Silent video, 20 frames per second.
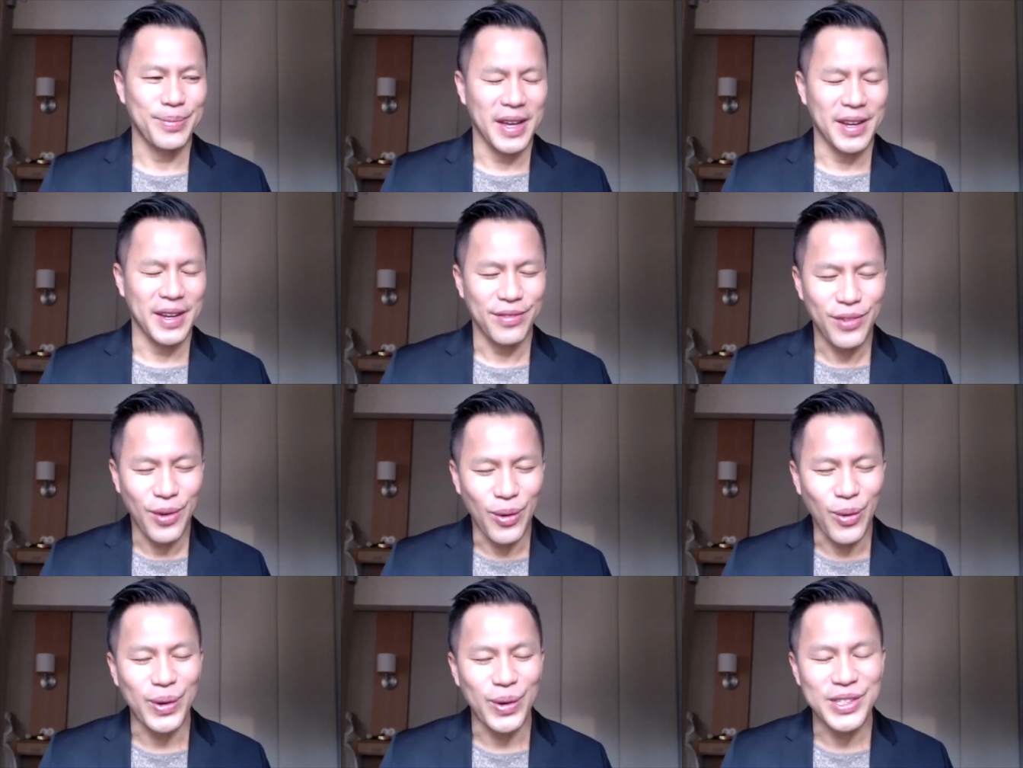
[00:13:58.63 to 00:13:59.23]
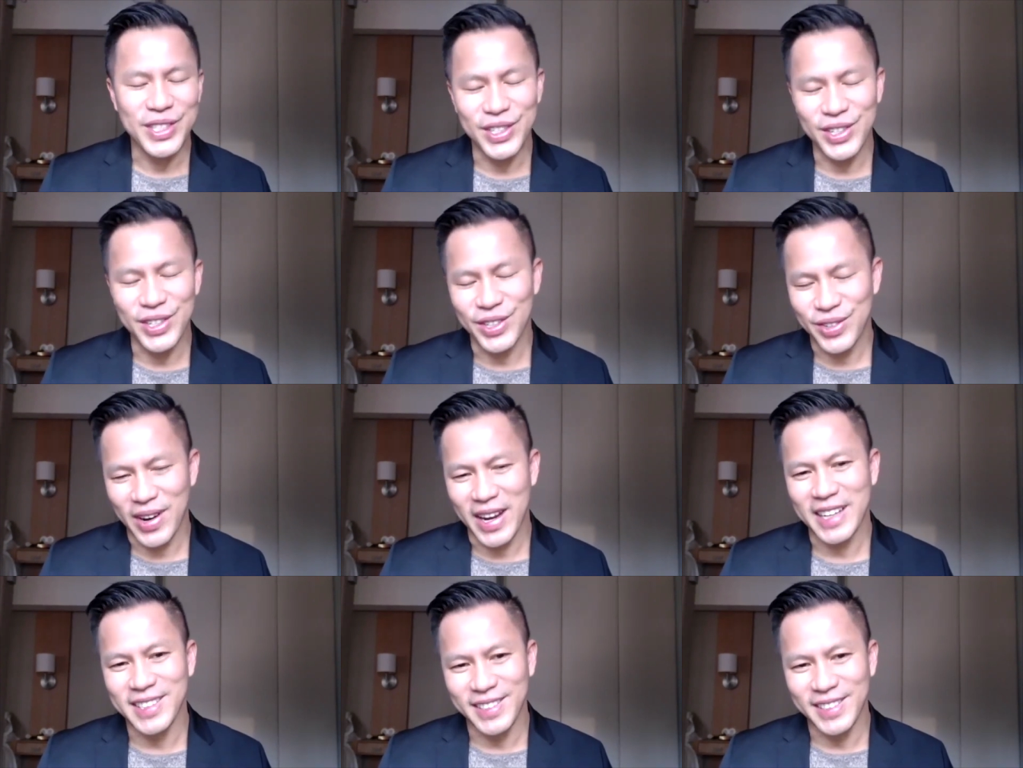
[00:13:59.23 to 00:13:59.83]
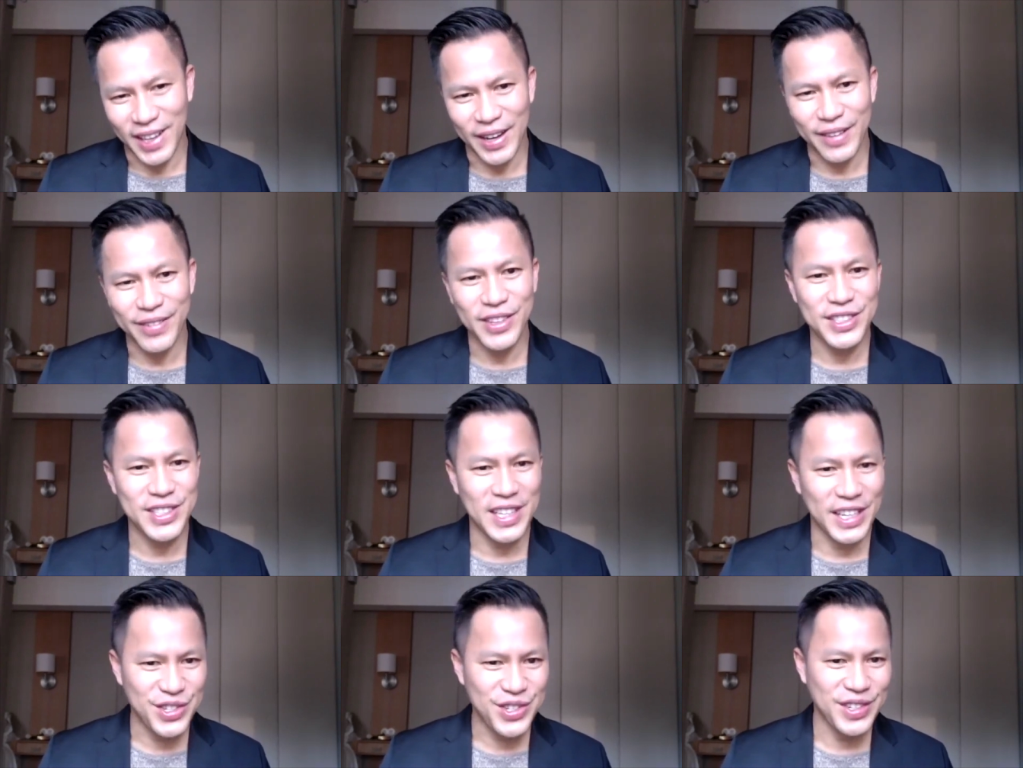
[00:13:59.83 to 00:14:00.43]
and of course, he attracts a lot of the
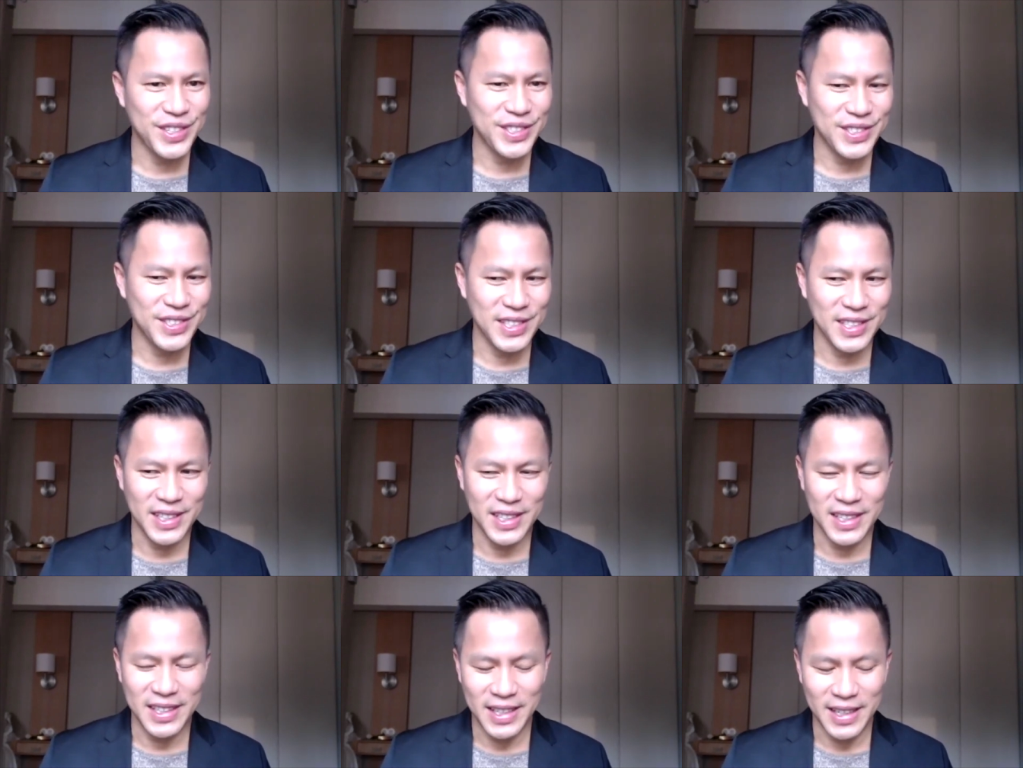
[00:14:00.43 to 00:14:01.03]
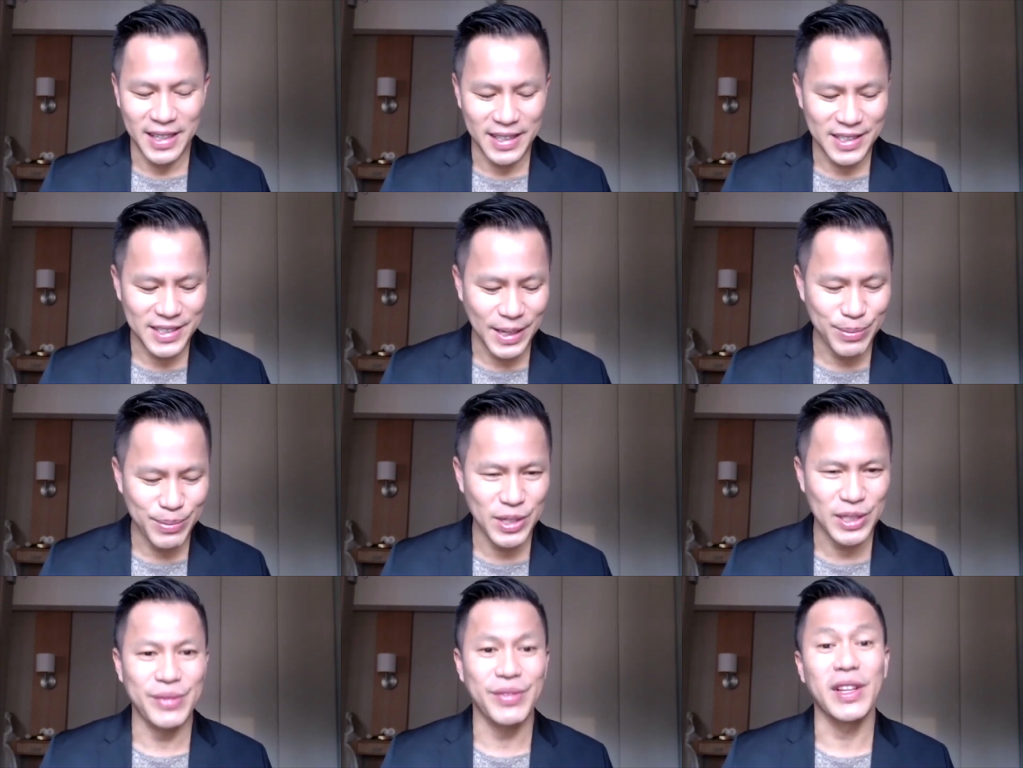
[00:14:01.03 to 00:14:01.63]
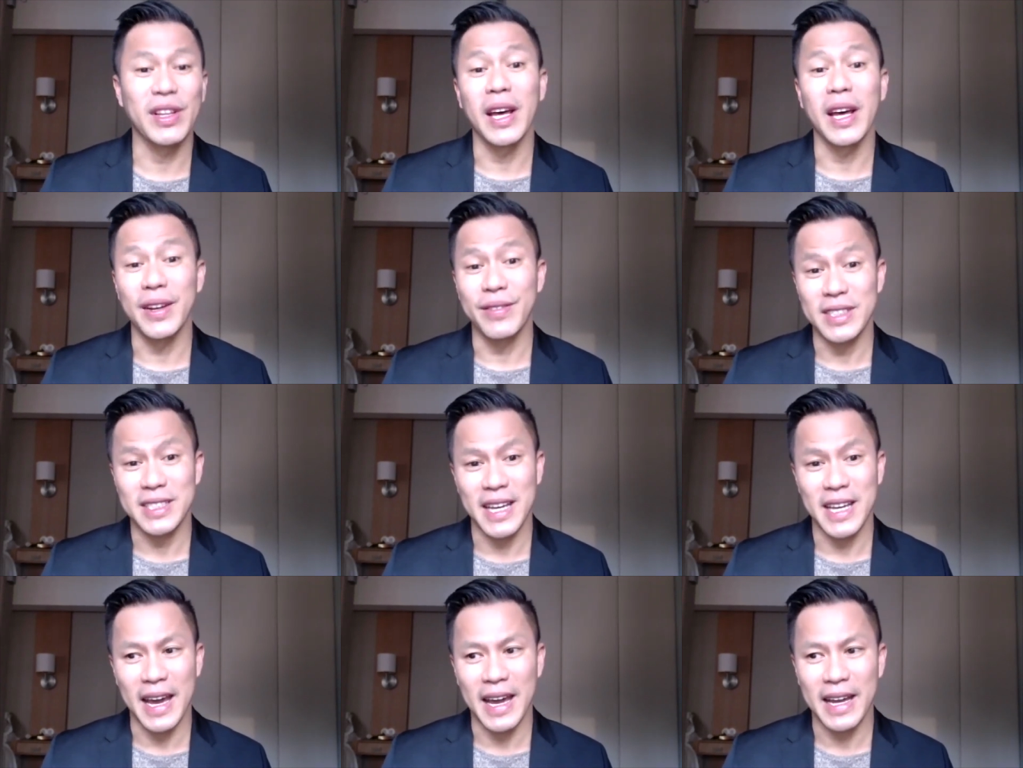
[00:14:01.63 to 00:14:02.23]
attention as the subject of a lot of
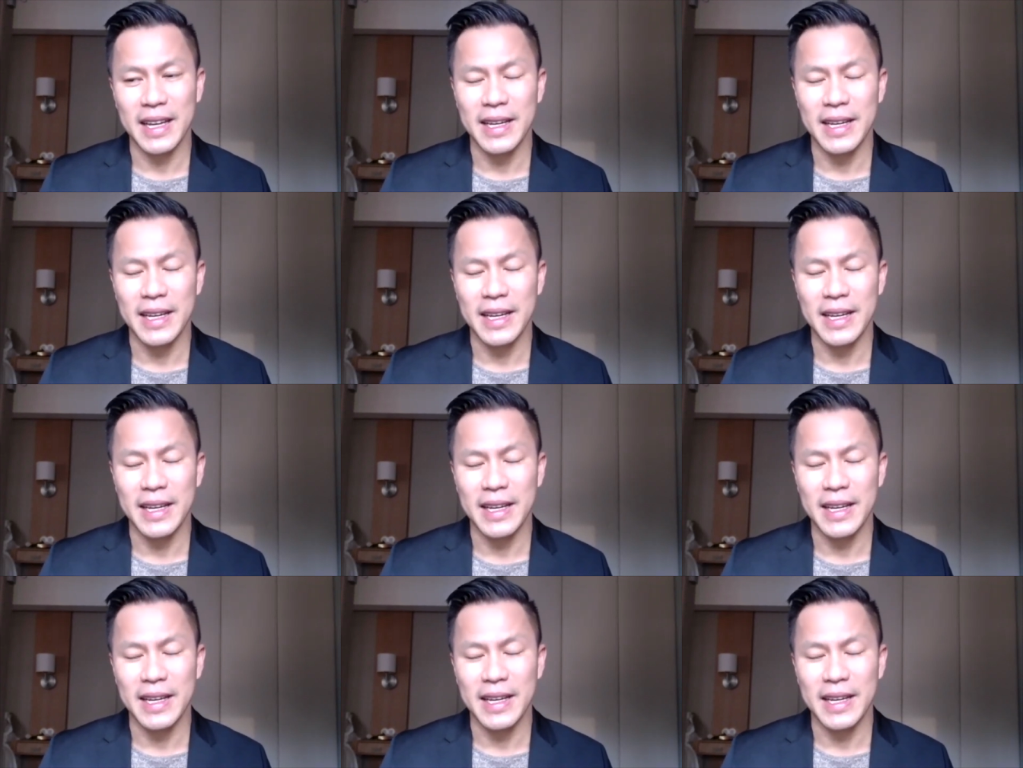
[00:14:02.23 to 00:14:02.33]
attack.